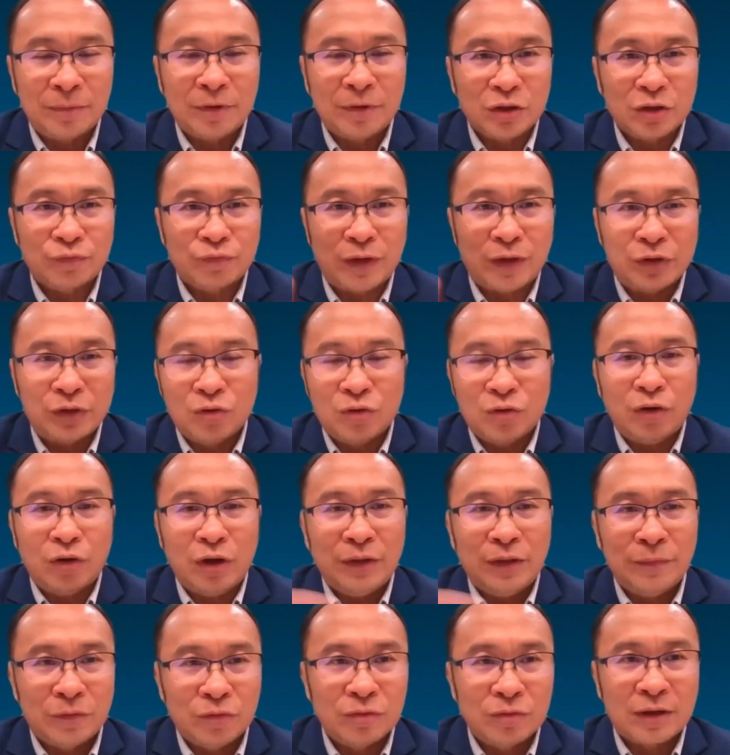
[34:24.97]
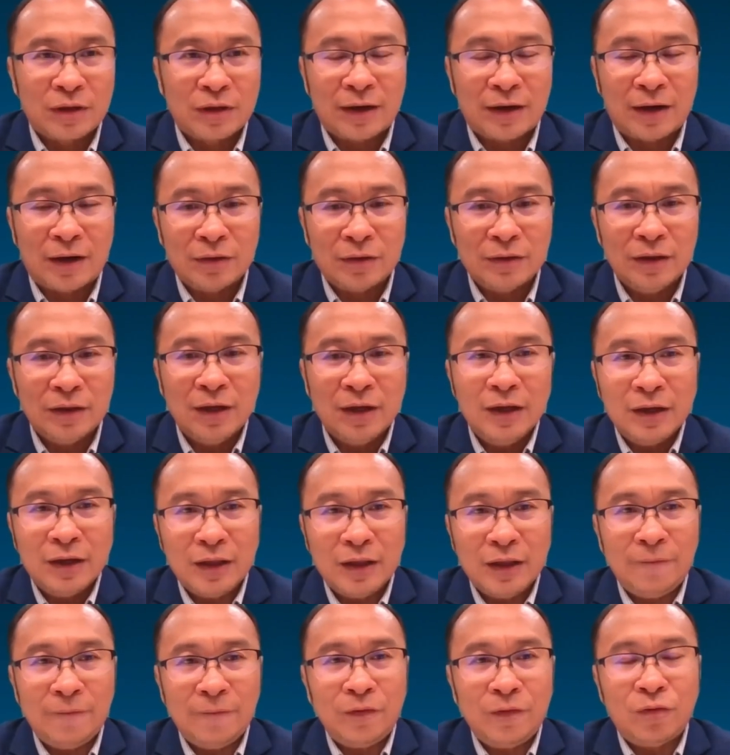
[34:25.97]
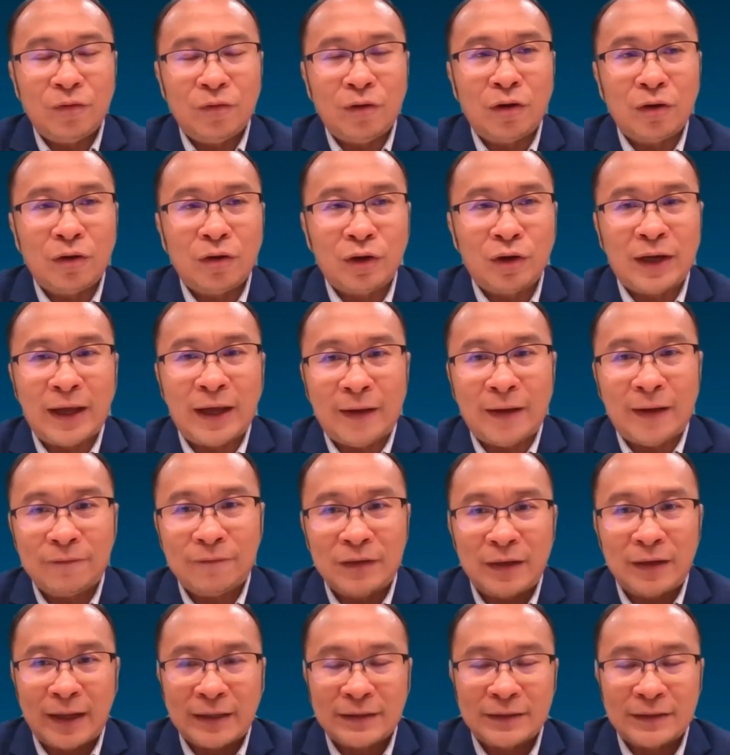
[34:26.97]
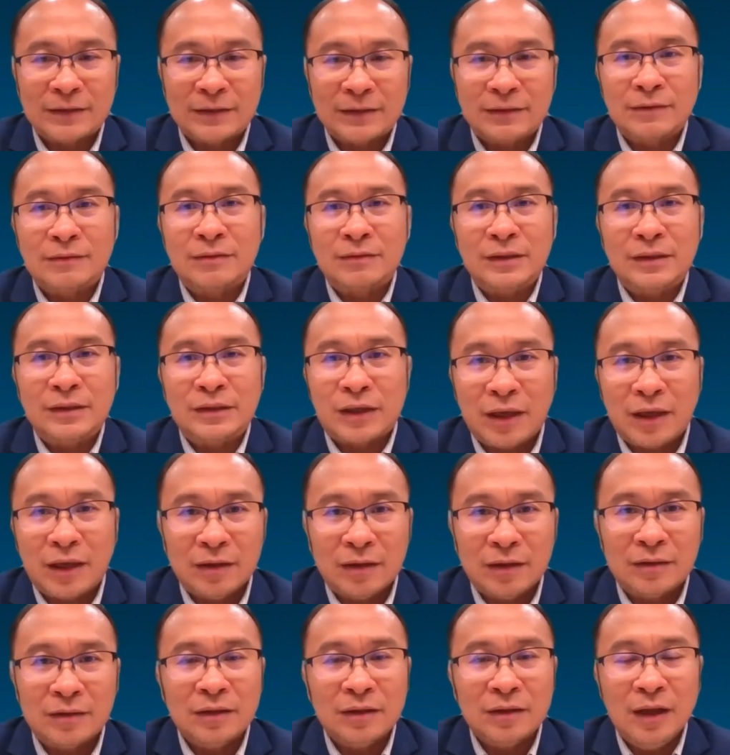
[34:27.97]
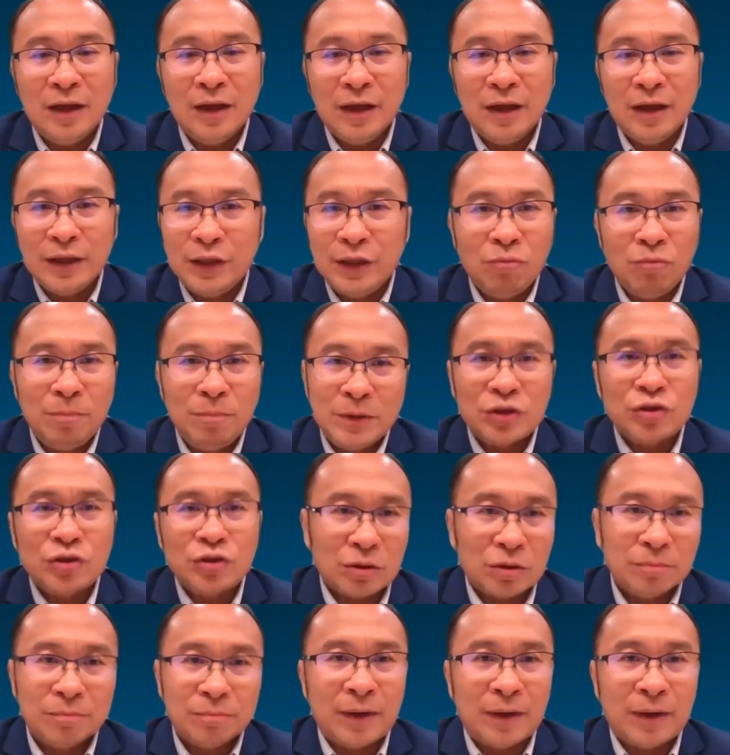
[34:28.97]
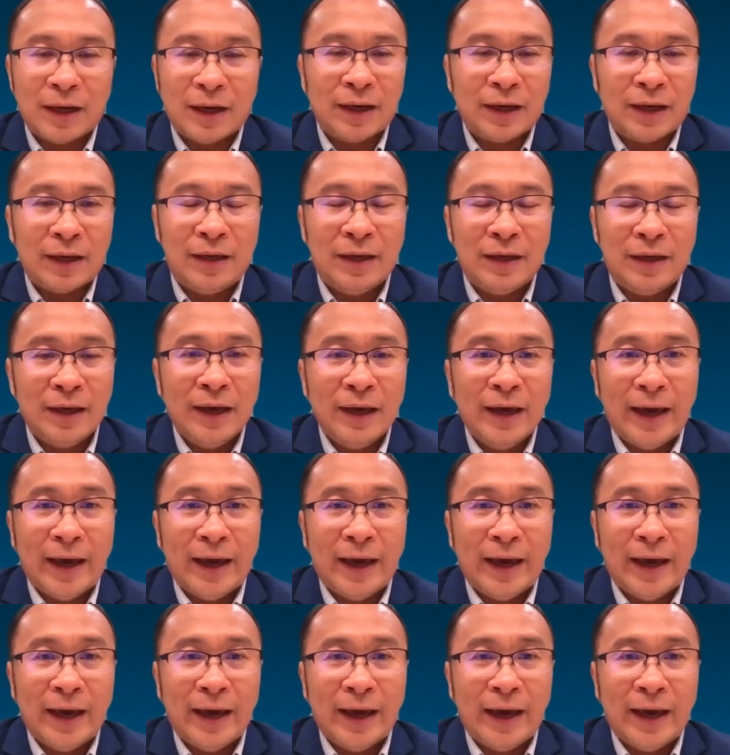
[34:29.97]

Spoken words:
Because when you go into the ground, if you don't have the necessary skill, you'll be shot by